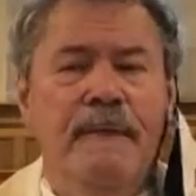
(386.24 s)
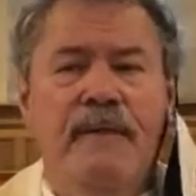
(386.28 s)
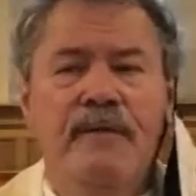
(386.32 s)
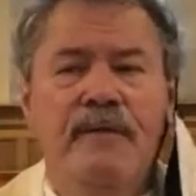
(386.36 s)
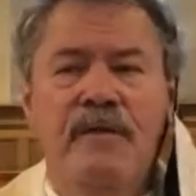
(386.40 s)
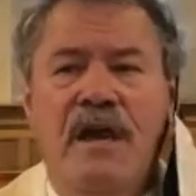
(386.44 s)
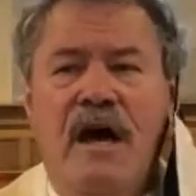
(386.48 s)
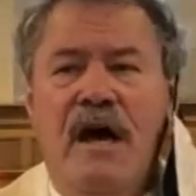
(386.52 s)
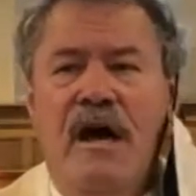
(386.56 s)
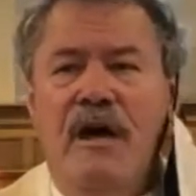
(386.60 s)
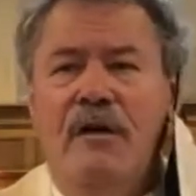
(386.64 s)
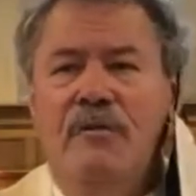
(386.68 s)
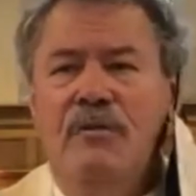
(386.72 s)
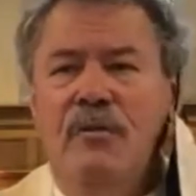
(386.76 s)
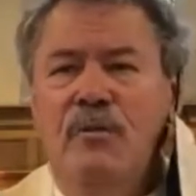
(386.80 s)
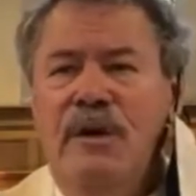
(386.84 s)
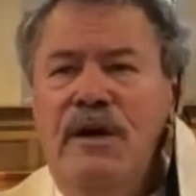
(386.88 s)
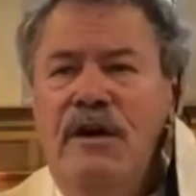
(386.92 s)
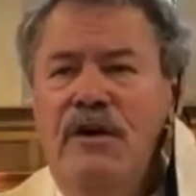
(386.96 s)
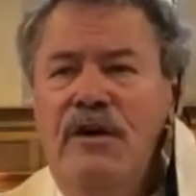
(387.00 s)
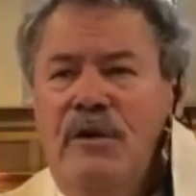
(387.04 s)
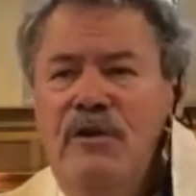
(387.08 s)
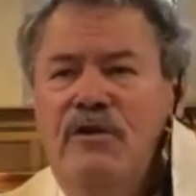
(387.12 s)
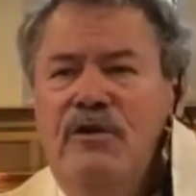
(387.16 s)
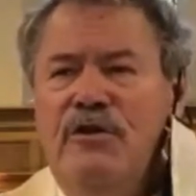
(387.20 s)
Not, we
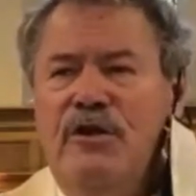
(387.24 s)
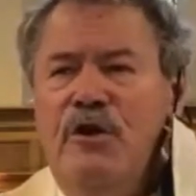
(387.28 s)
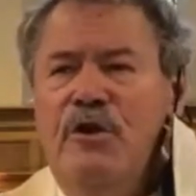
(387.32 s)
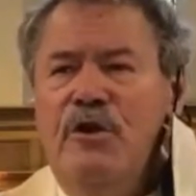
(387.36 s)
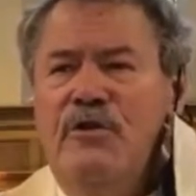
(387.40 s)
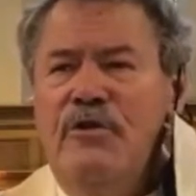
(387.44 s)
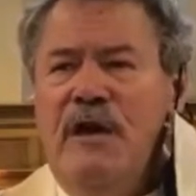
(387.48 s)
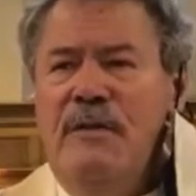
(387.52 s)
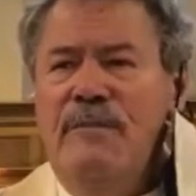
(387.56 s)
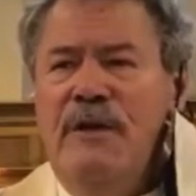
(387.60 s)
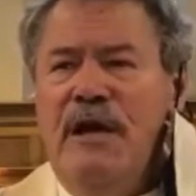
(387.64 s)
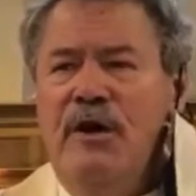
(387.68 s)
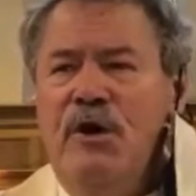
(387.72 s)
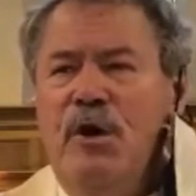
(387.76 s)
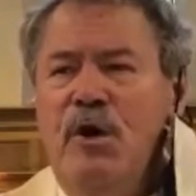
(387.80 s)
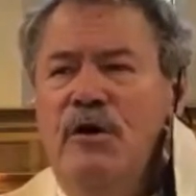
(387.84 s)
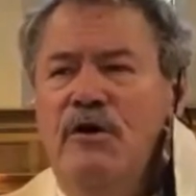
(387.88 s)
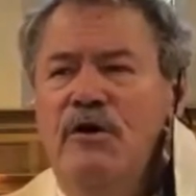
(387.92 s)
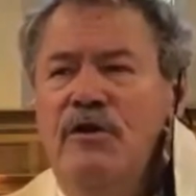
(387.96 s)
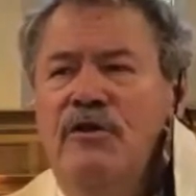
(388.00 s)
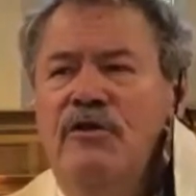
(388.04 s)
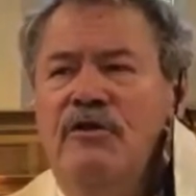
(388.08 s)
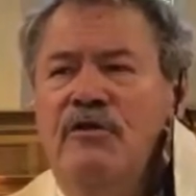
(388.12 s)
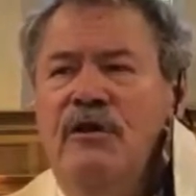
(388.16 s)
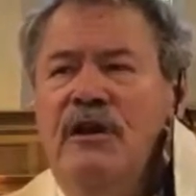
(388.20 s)
don't do them in
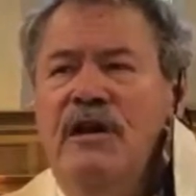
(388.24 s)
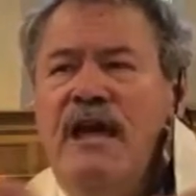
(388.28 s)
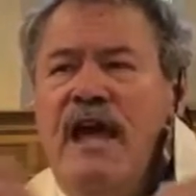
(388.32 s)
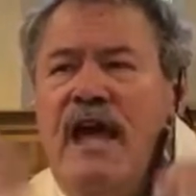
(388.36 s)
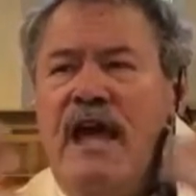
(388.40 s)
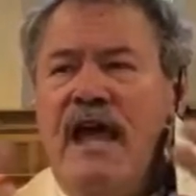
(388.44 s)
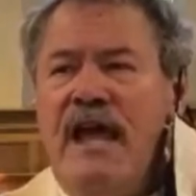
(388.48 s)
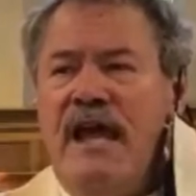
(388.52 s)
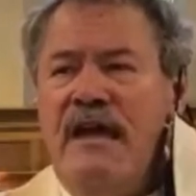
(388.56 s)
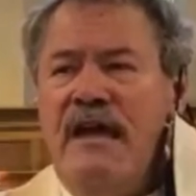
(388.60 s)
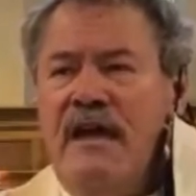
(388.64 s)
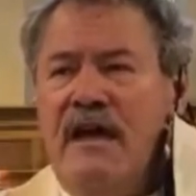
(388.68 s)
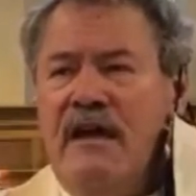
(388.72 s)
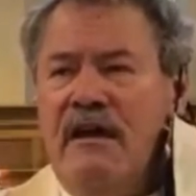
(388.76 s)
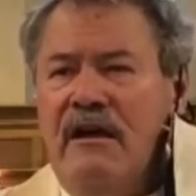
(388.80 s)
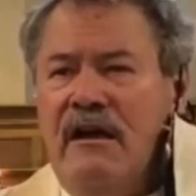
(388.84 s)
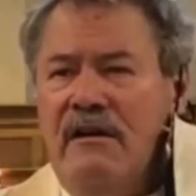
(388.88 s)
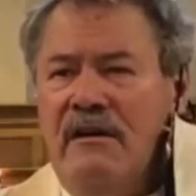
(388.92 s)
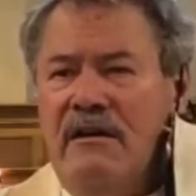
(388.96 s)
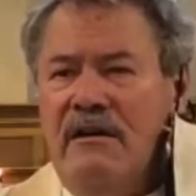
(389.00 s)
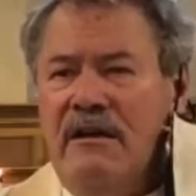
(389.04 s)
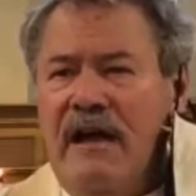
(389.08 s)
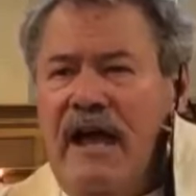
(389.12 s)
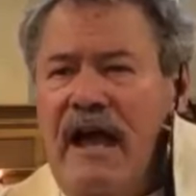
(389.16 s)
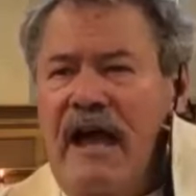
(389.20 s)
order to gain
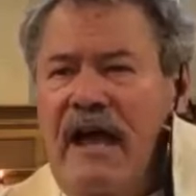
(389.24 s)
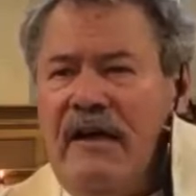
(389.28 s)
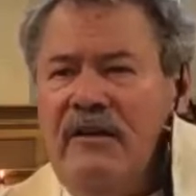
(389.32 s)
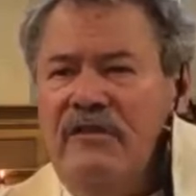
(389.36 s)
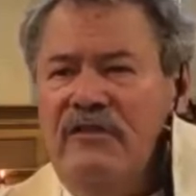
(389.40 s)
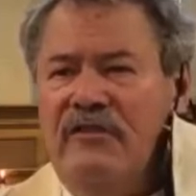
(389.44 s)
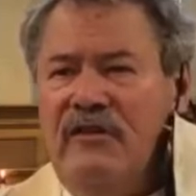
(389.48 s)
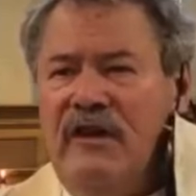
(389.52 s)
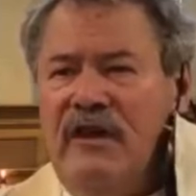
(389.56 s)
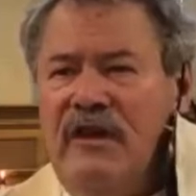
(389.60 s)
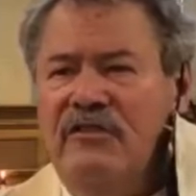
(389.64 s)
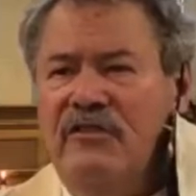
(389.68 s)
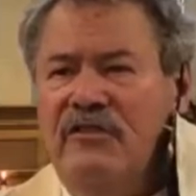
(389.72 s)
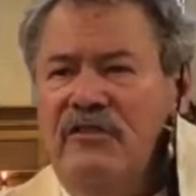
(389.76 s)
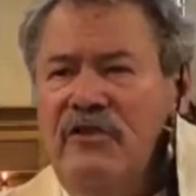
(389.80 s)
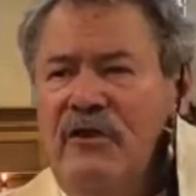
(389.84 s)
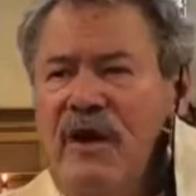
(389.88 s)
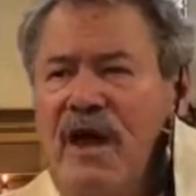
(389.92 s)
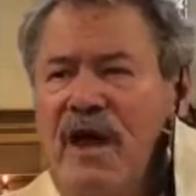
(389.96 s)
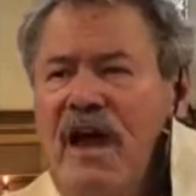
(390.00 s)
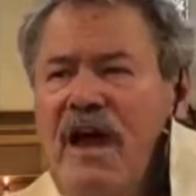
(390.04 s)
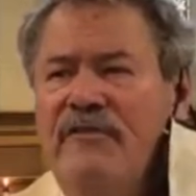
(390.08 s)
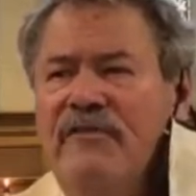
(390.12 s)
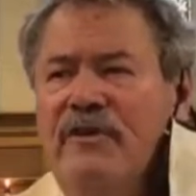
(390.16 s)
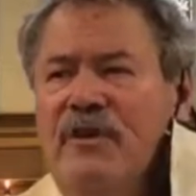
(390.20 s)
access to
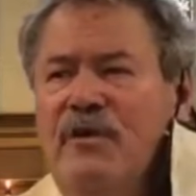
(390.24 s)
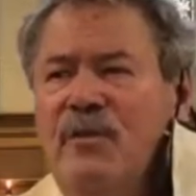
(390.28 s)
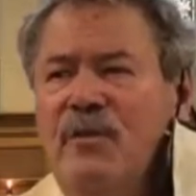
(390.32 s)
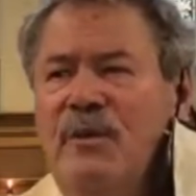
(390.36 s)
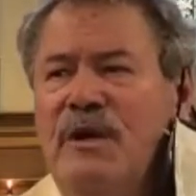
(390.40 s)
heaven.